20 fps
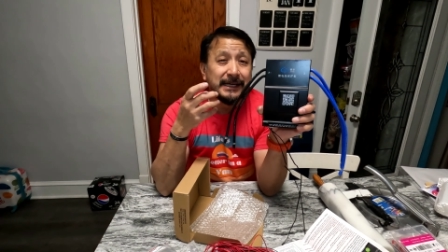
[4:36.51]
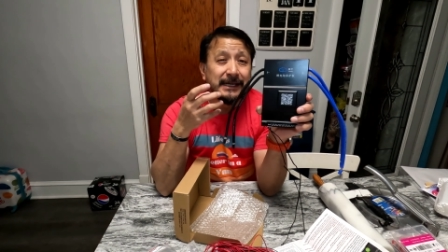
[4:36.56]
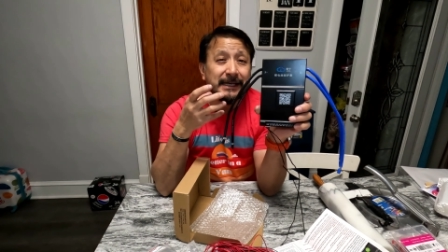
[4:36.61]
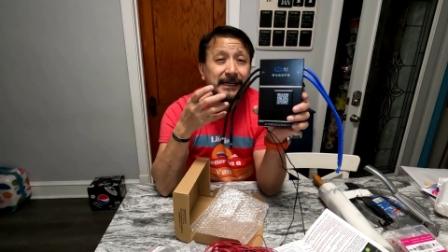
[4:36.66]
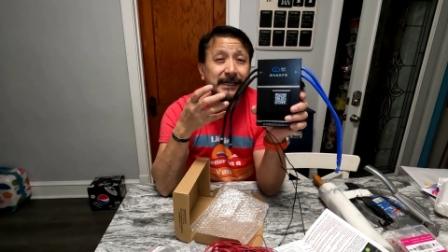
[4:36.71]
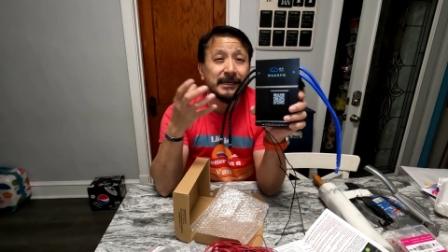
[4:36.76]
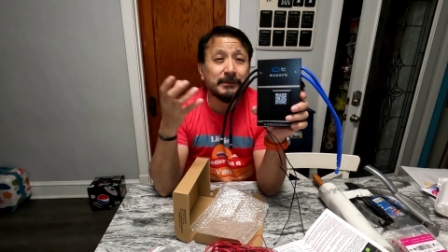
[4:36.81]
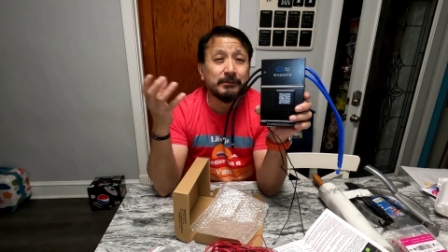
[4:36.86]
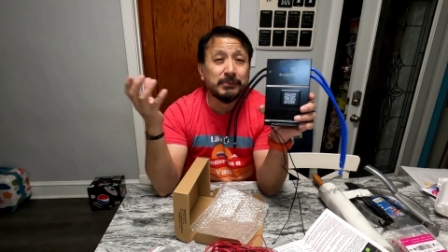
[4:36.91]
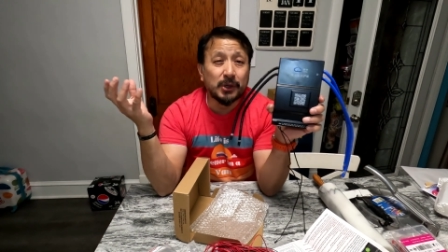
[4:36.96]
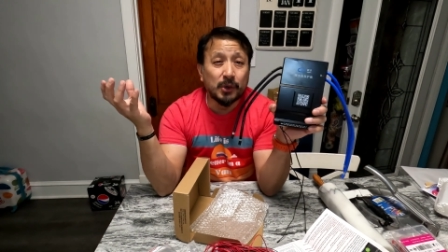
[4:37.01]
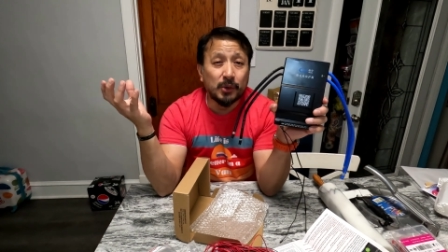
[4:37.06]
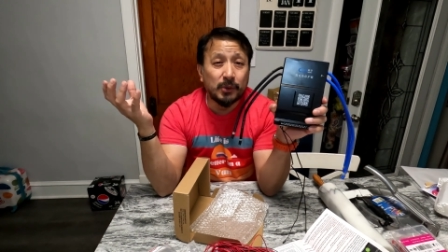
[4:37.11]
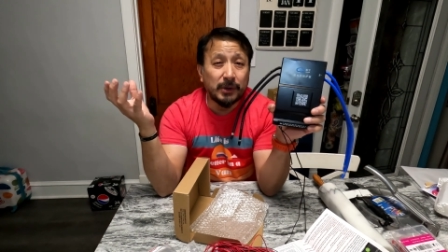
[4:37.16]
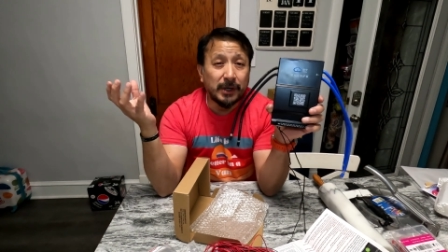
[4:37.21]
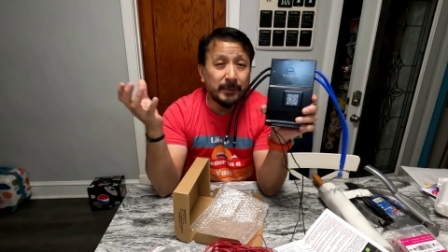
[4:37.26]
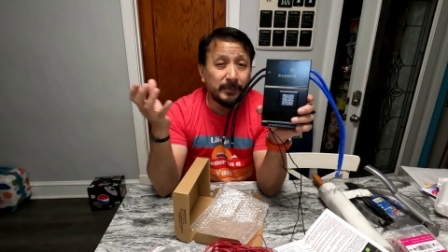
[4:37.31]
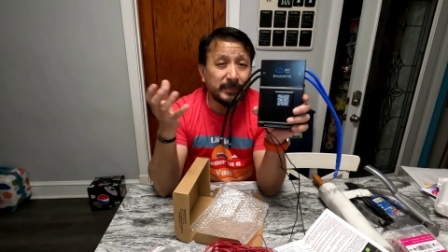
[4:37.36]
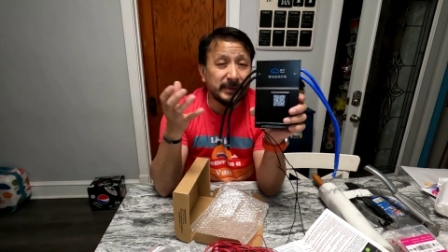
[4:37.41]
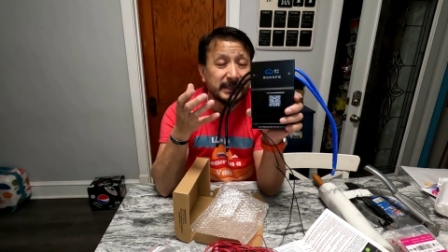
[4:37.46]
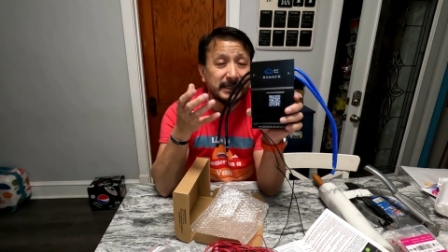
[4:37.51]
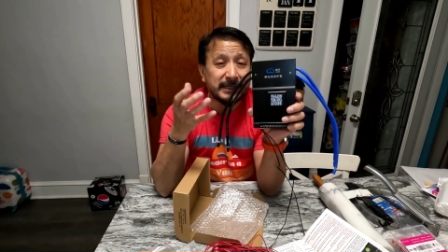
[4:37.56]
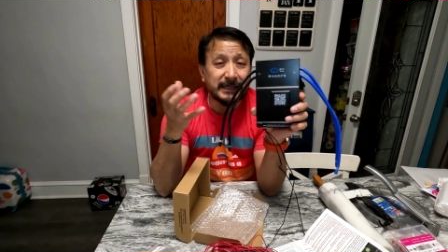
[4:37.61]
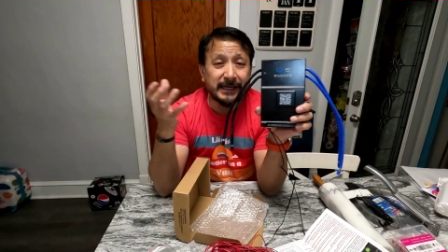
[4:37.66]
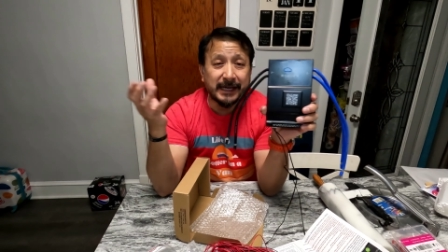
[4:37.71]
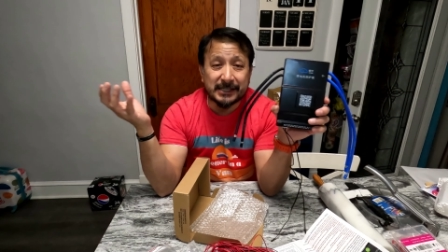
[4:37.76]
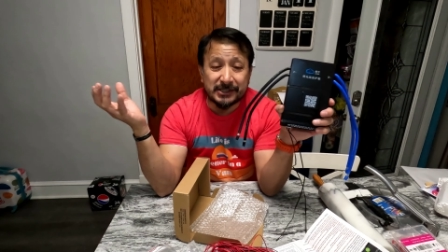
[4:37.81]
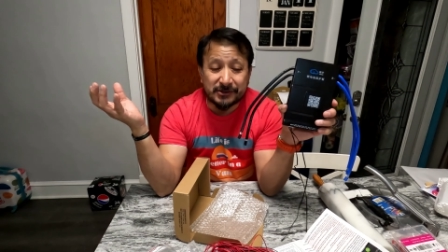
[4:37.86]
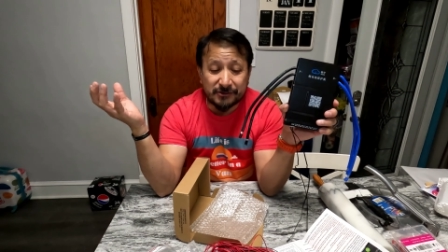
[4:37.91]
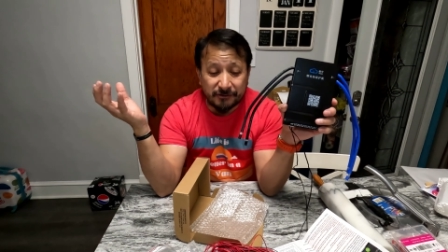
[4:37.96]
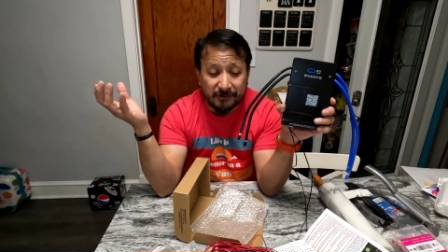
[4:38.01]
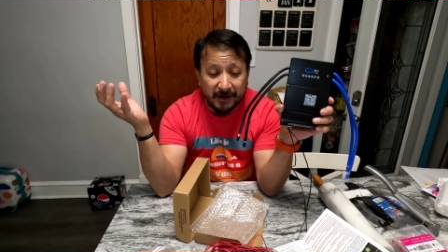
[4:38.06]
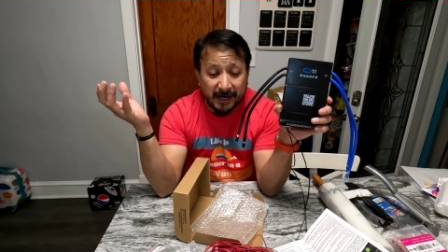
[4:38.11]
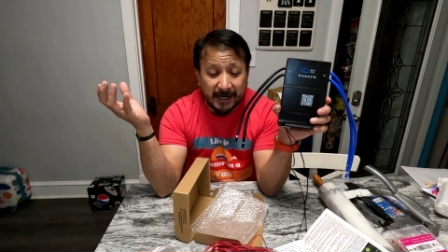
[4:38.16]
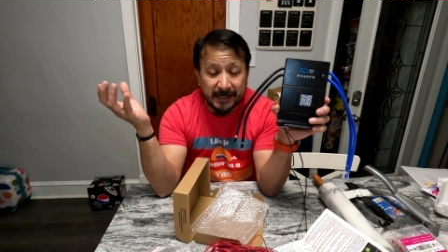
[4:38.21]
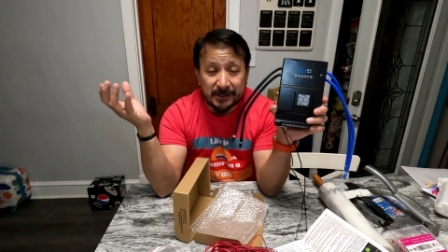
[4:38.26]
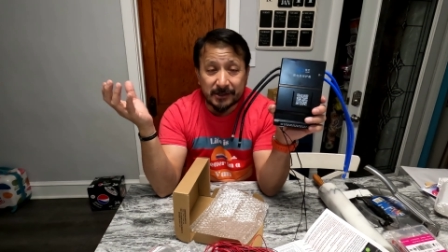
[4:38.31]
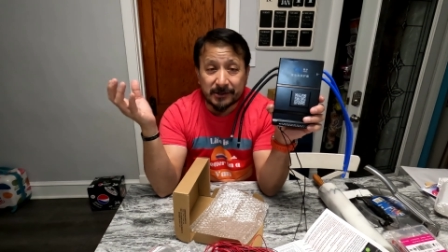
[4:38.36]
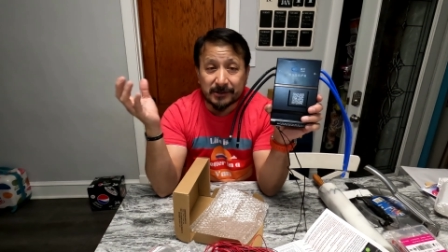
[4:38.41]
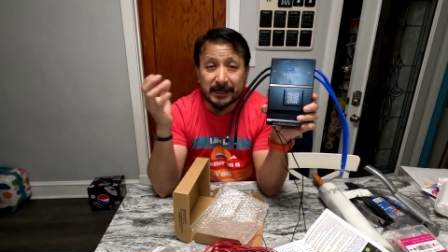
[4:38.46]
it could blow up, it could catch
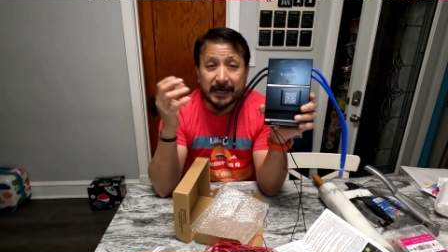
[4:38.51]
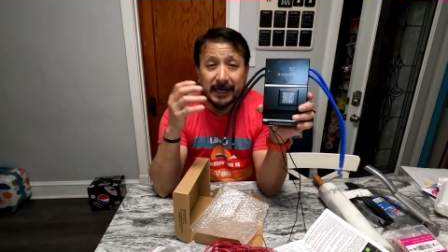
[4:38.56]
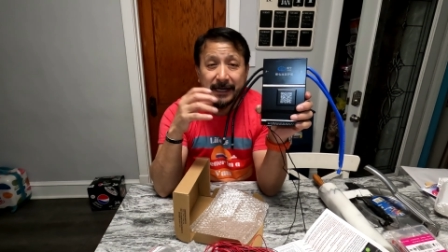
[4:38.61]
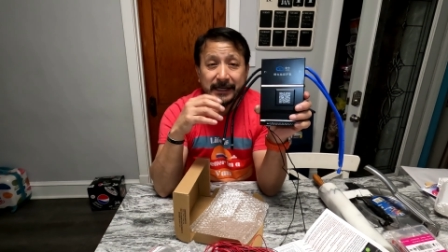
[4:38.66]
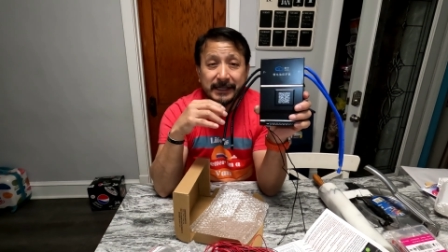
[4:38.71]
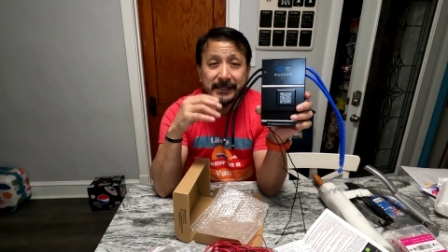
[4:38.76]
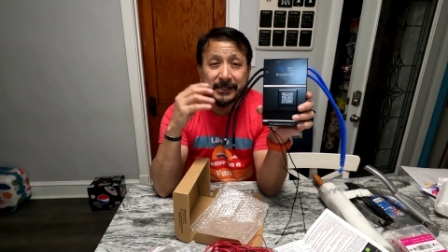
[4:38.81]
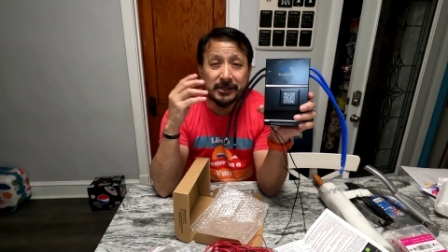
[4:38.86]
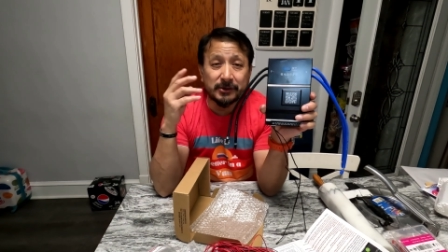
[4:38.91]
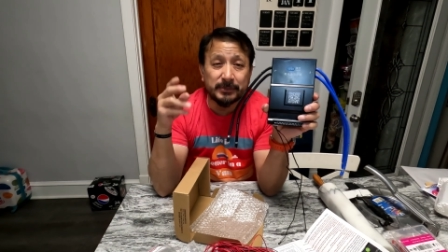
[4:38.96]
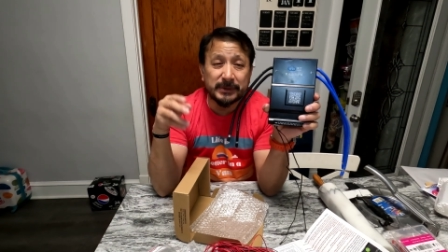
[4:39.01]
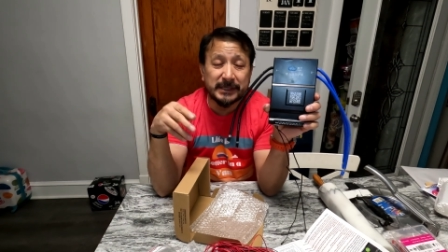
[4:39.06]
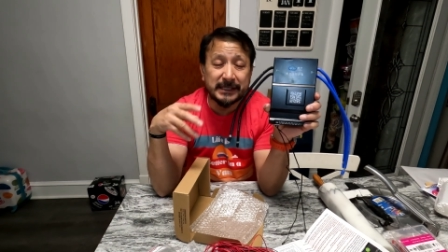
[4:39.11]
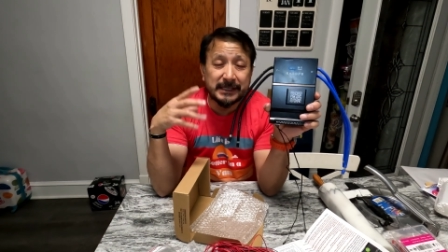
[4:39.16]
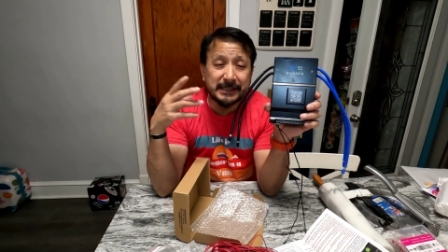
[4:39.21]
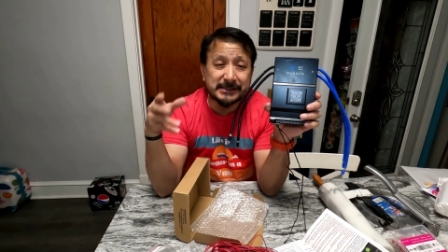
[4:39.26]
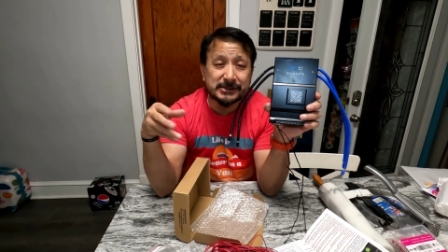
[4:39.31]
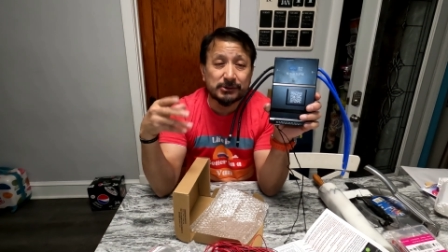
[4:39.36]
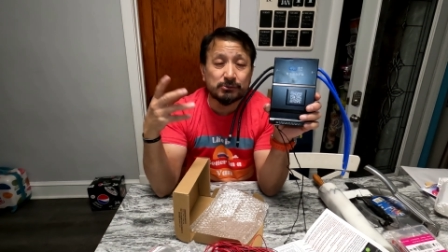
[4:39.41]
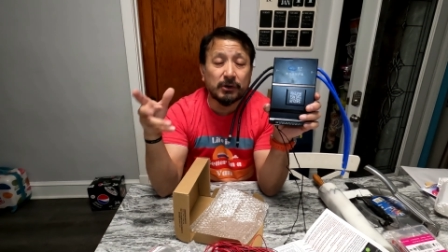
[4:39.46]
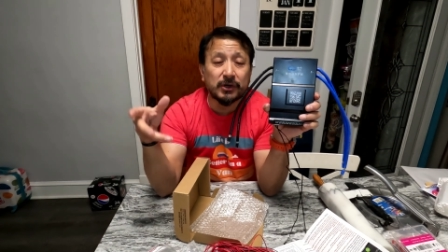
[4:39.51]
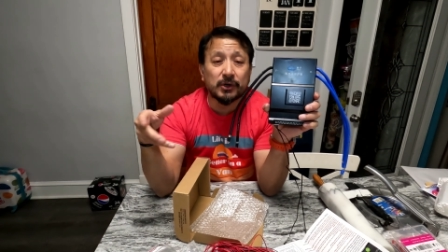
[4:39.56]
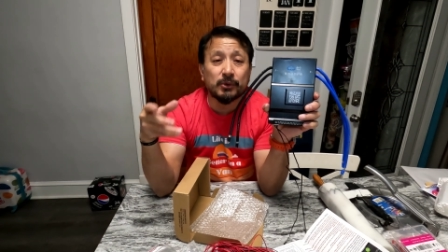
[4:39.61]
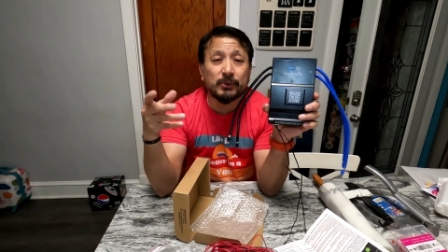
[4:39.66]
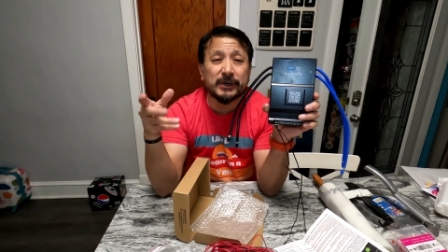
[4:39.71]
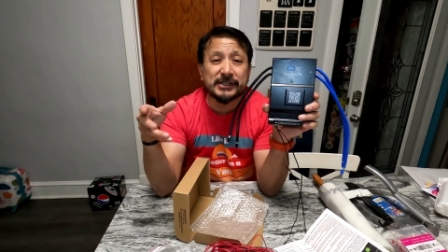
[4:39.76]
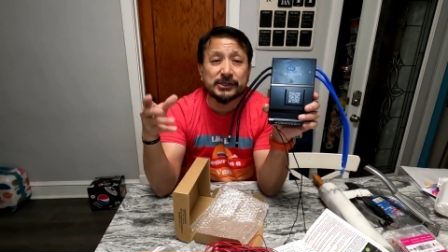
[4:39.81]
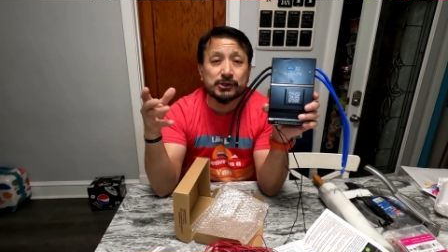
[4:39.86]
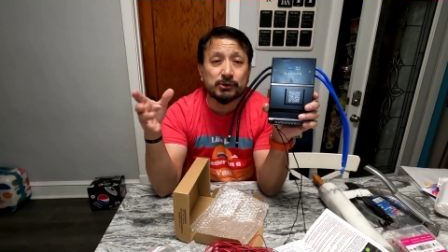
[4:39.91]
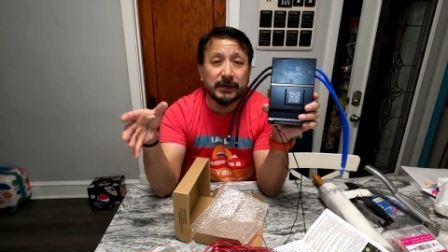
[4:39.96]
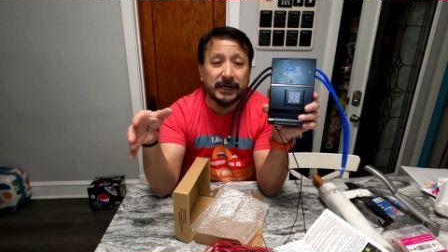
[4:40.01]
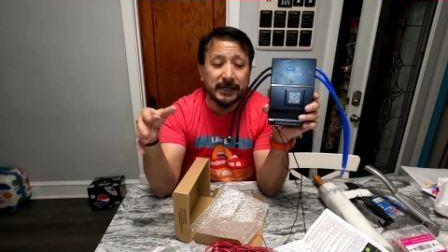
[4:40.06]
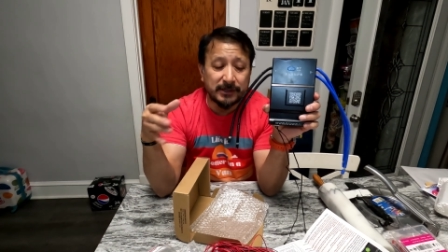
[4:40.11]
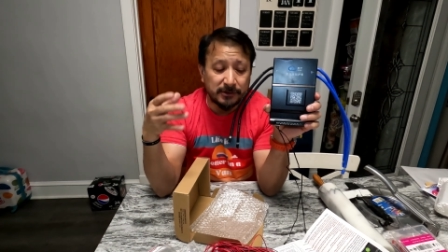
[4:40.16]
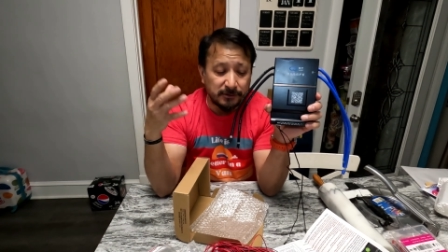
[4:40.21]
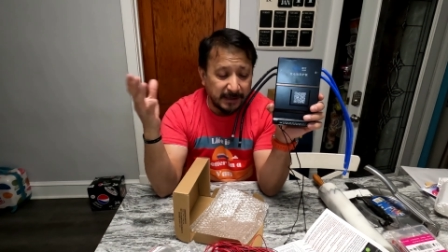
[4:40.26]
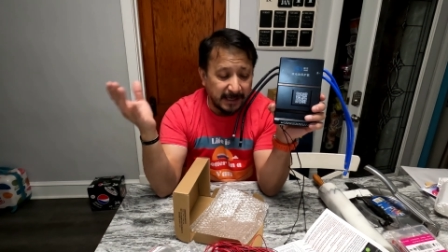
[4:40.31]
fire, and it'll be, it's a runaway train.